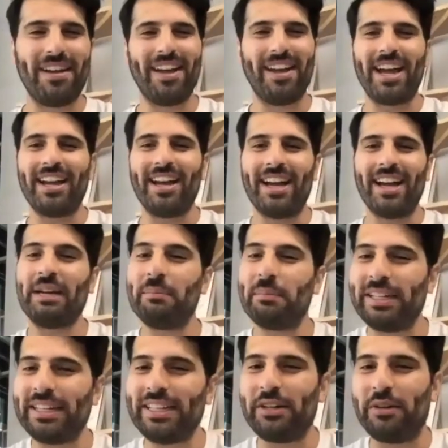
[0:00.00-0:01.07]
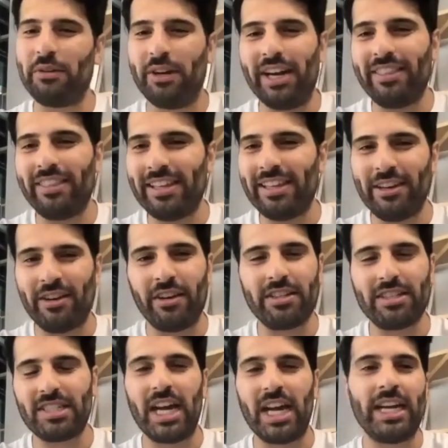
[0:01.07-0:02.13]
I completely agree. I think,
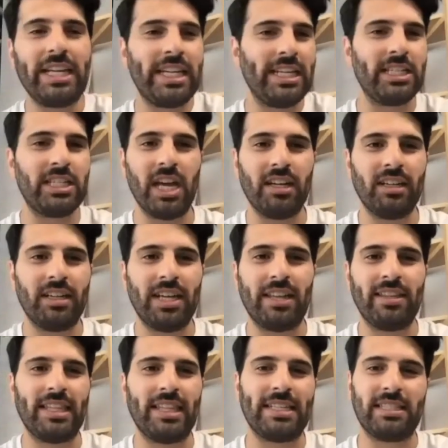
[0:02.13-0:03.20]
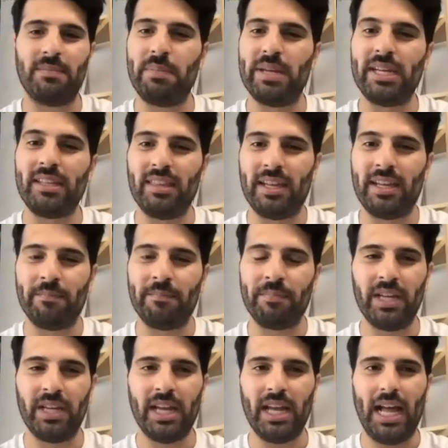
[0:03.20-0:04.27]
starting internally, I think that's a big thing.
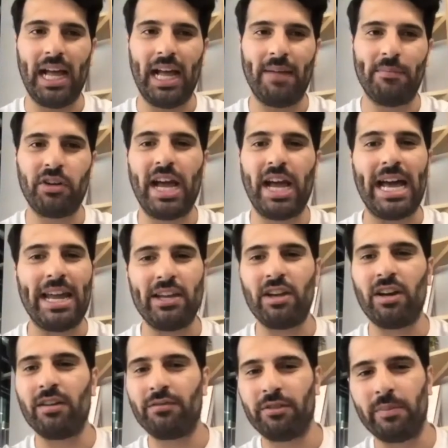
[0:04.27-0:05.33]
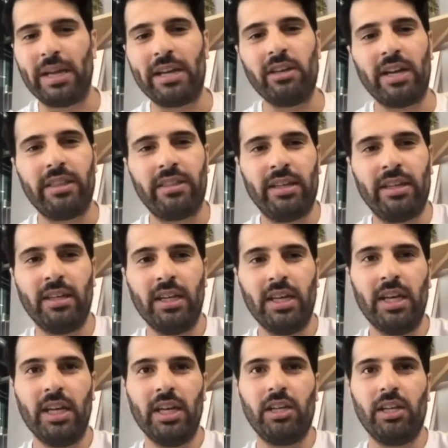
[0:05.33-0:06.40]
Adding on from that, I think,
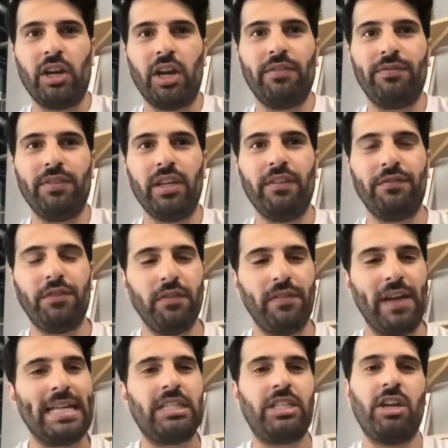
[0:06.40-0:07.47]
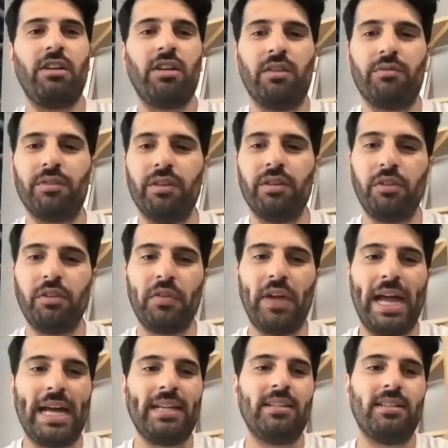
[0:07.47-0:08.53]
if you've had turnover, if you
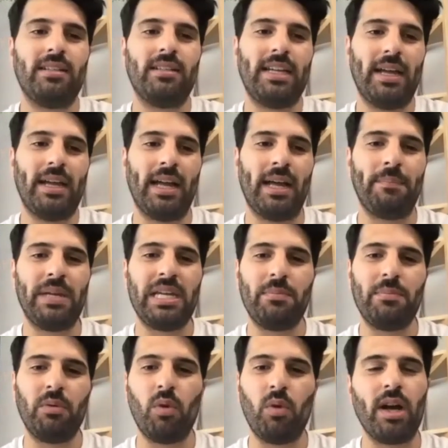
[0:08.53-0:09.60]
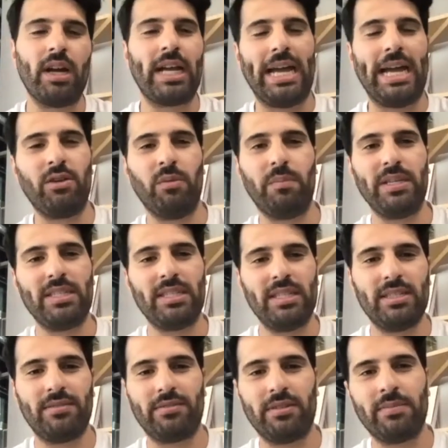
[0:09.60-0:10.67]
had people work at your
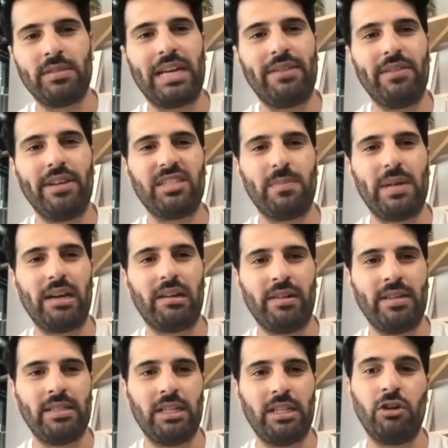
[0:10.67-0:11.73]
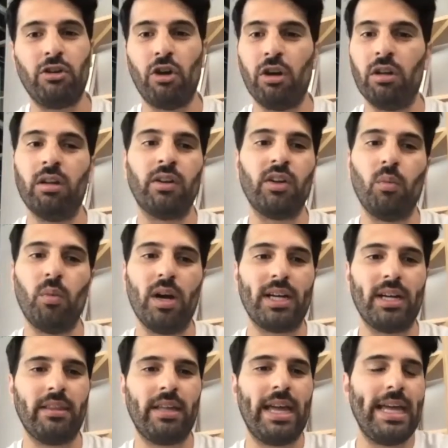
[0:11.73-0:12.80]
business from diverse backgrounds that are no longer
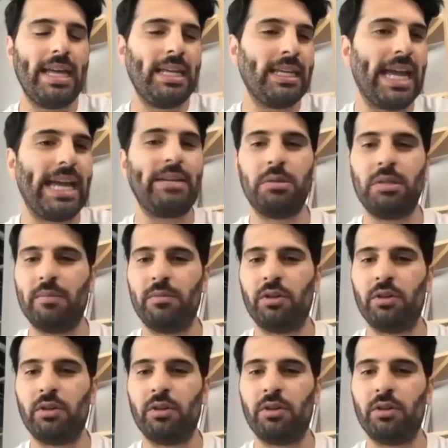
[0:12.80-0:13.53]
working there, engage with them.